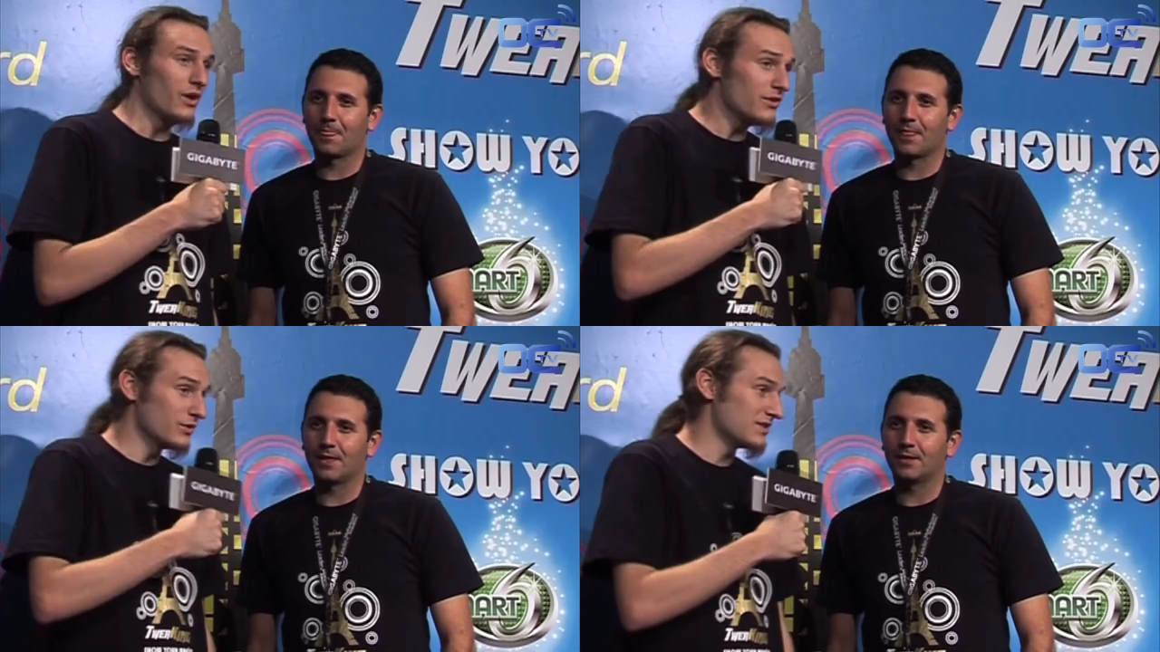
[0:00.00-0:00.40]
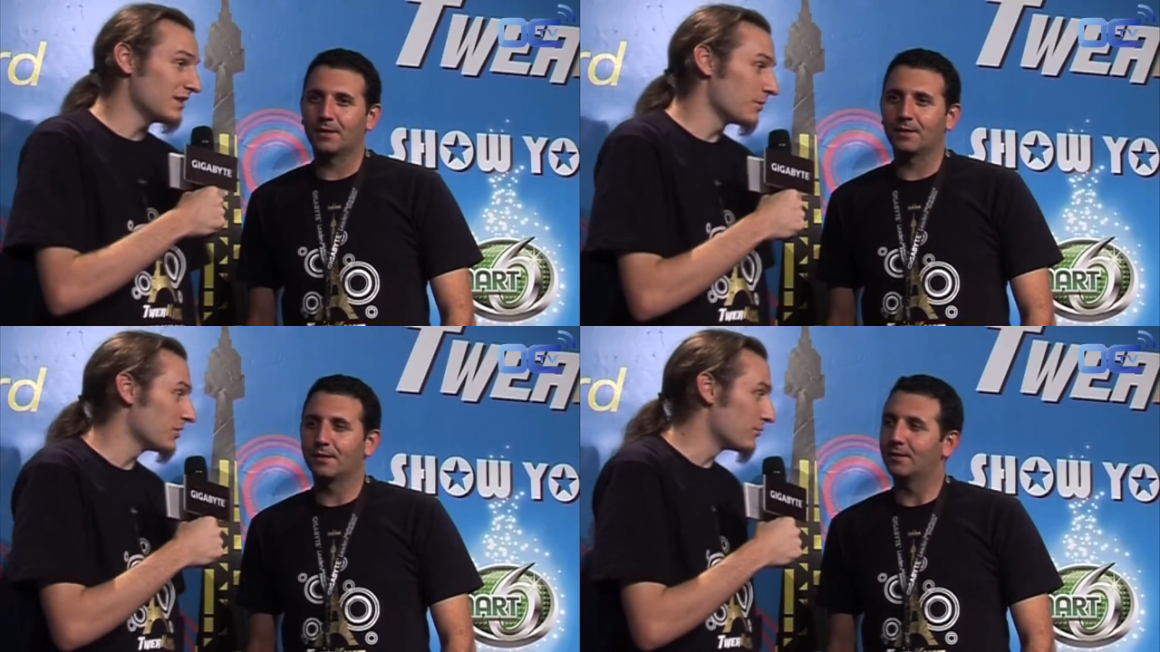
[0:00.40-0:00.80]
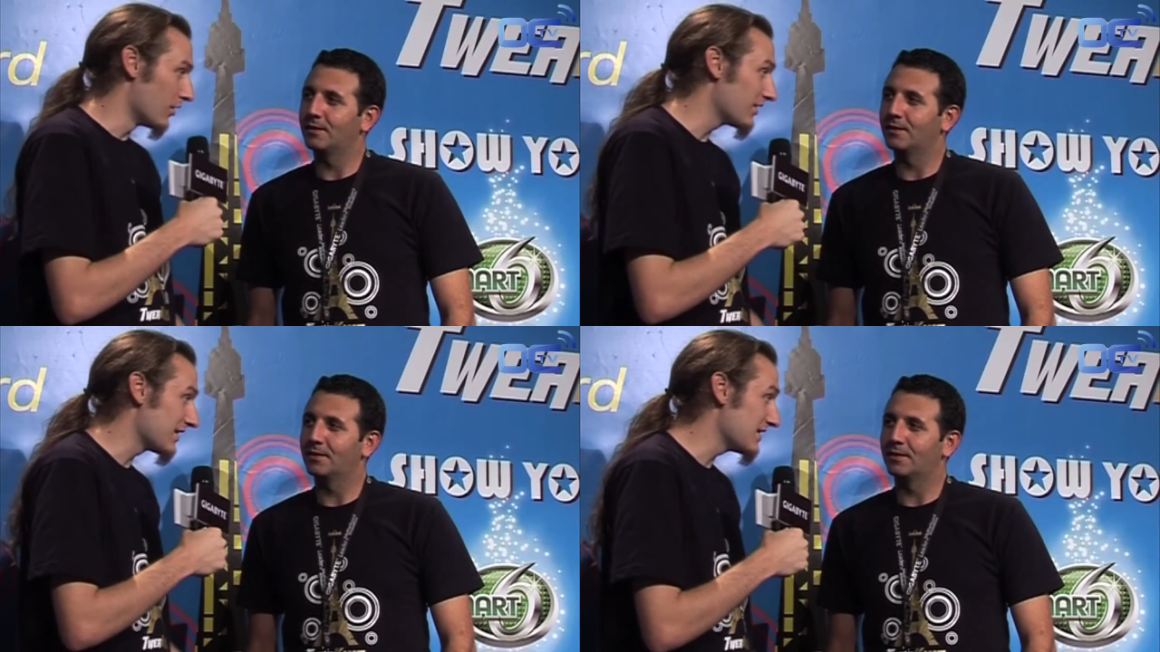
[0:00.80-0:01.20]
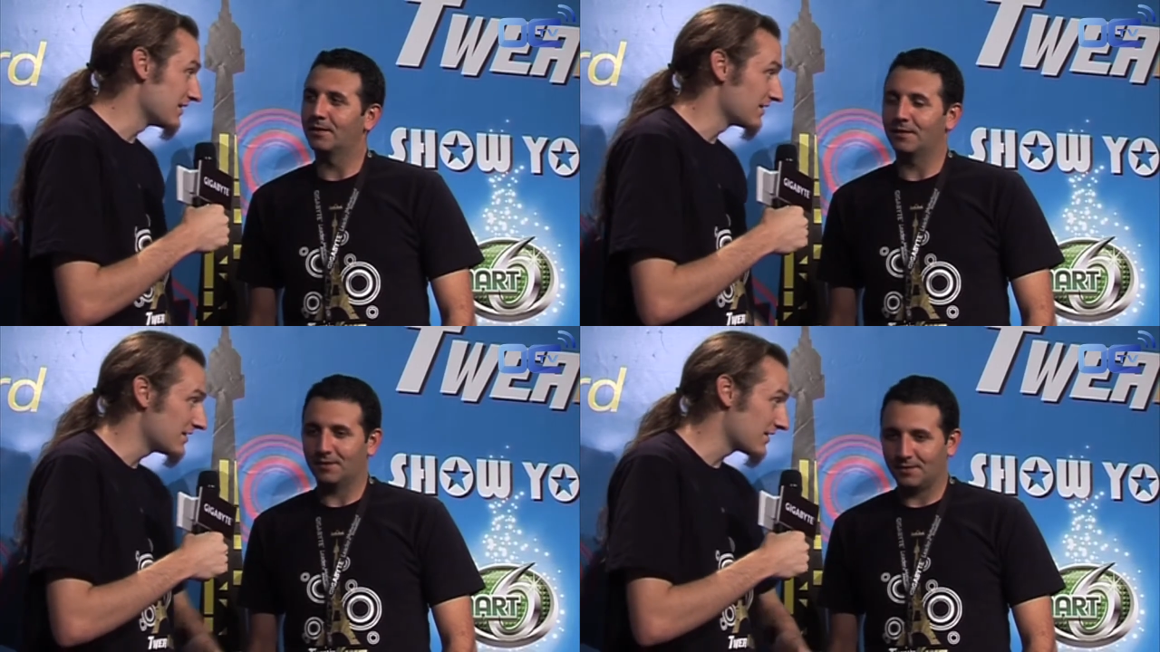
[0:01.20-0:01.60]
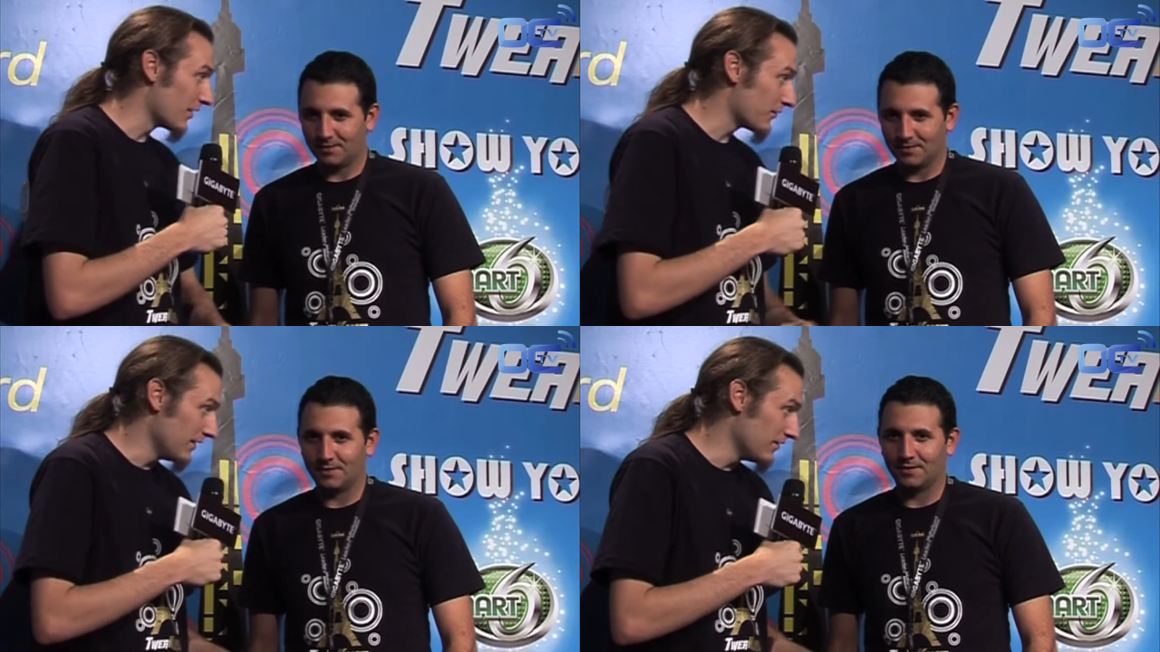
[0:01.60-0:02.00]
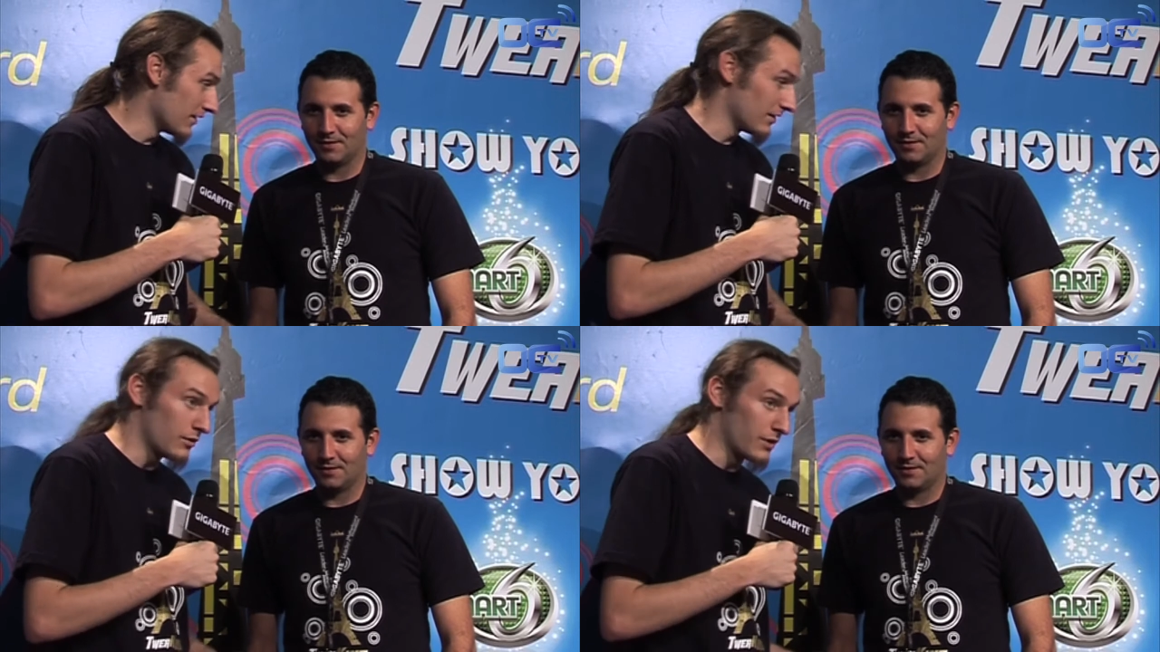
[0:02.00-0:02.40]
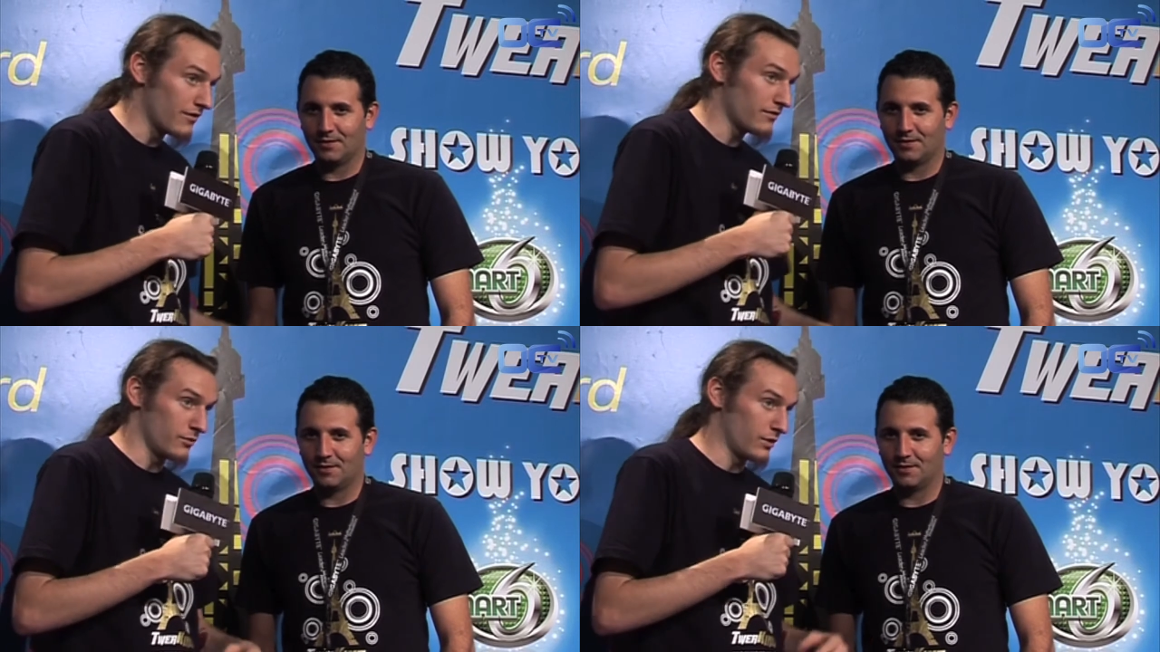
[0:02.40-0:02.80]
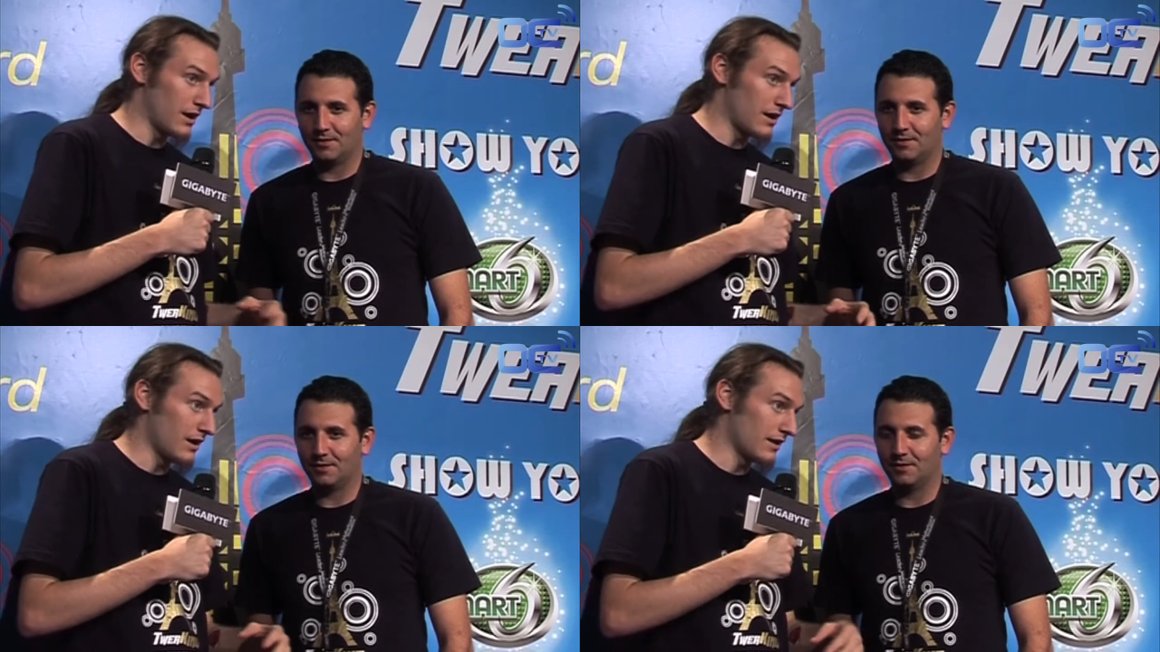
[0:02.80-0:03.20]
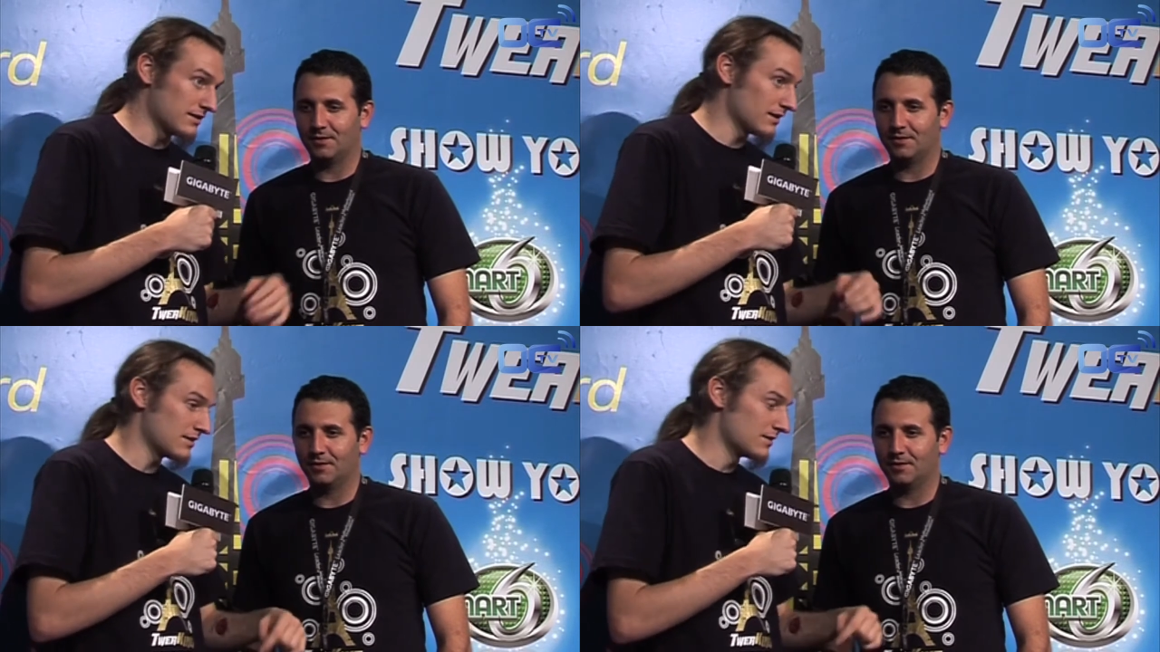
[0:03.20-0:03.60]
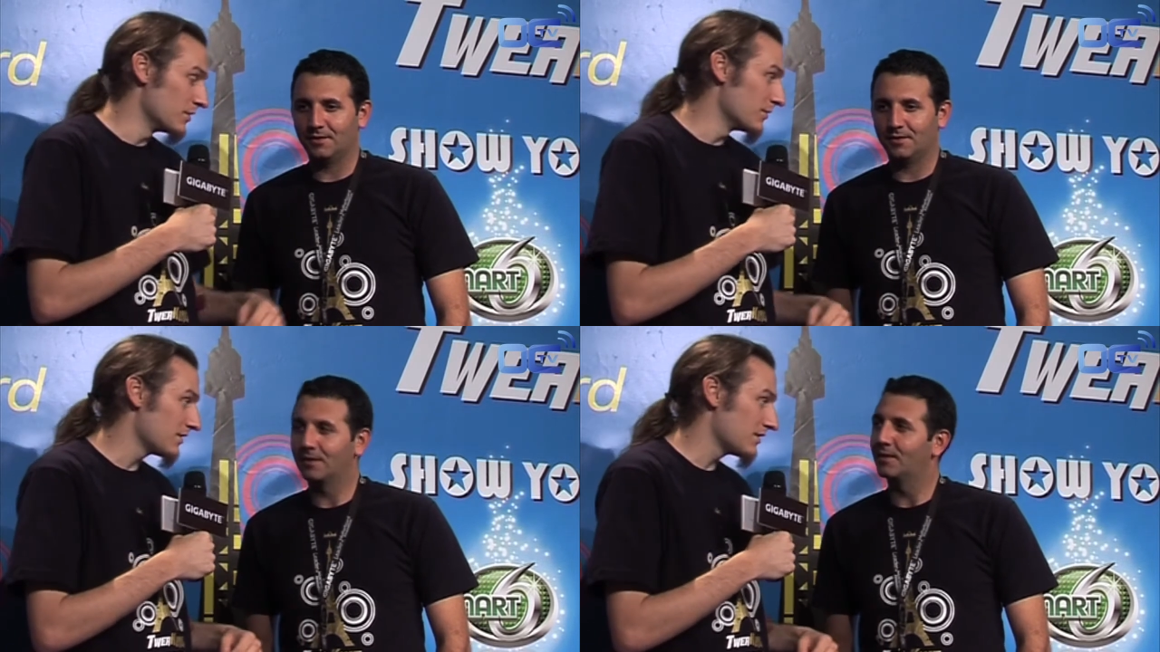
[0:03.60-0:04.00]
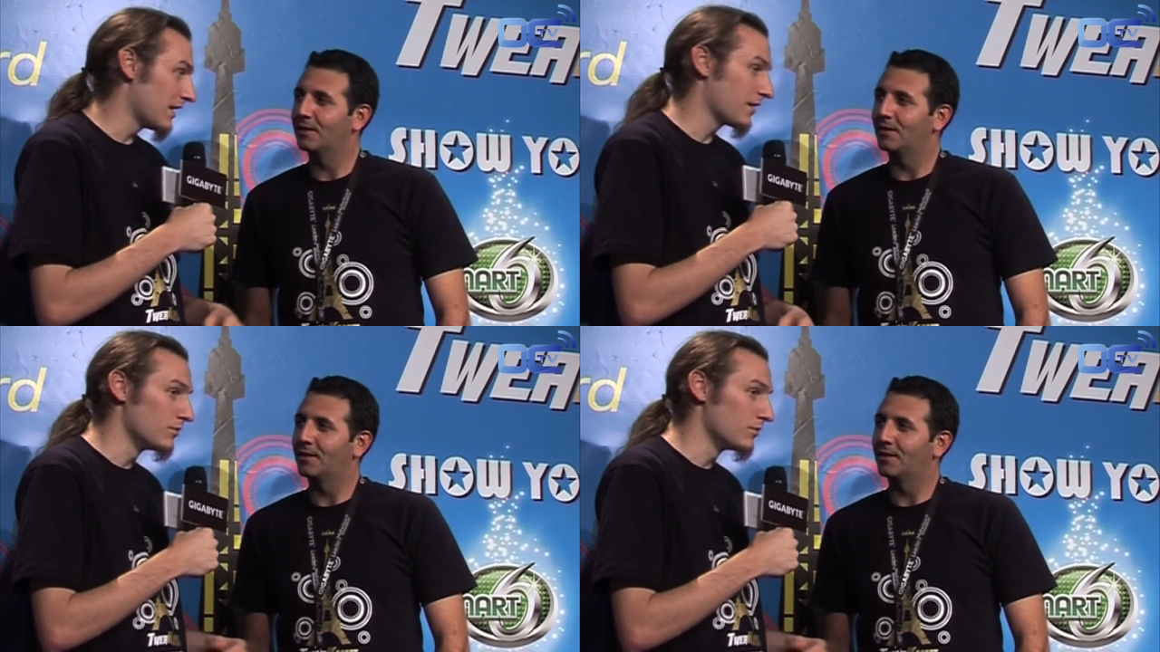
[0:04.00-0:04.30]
Speaker 1: What do you think about broadcasting this kind of event? We have, we are, I think, at the moment, like